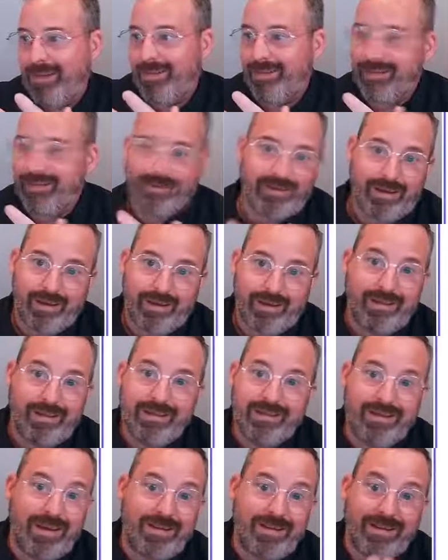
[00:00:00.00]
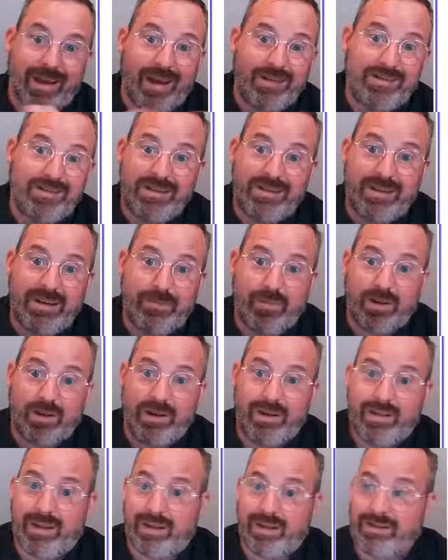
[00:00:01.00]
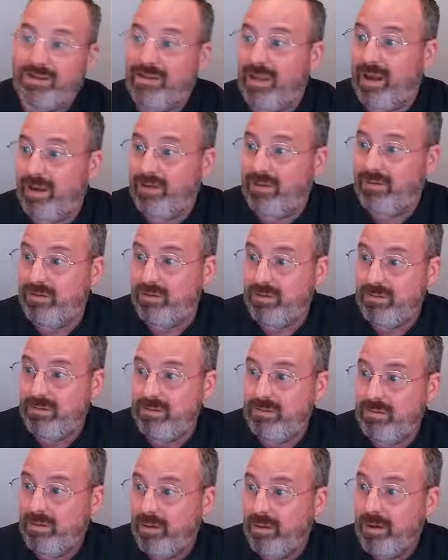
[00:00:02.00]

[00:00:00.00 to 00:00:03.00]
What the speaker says: let's say, in this case, I just need to bring in that slide 2.